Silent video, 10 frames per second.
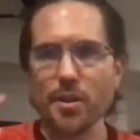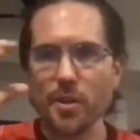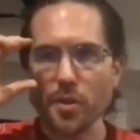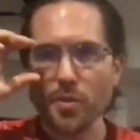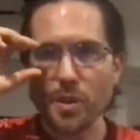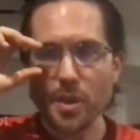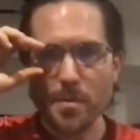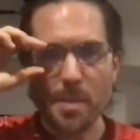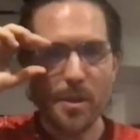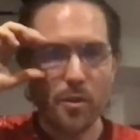the
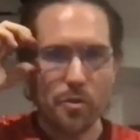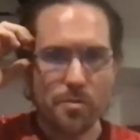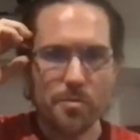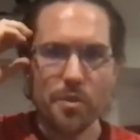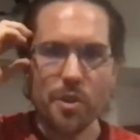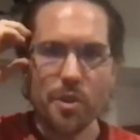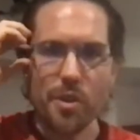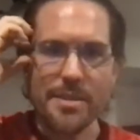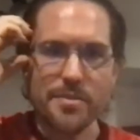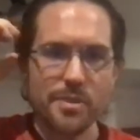medical route and all that
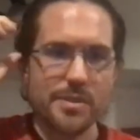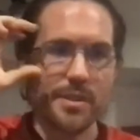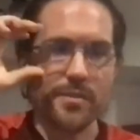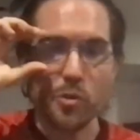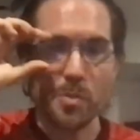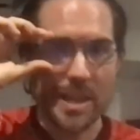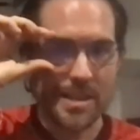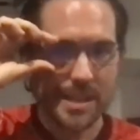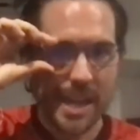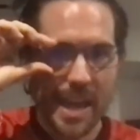sort of stuff. Nobody has
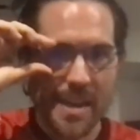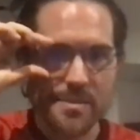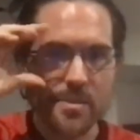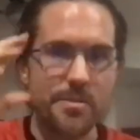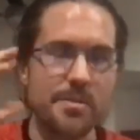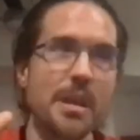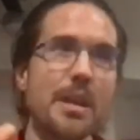any answers.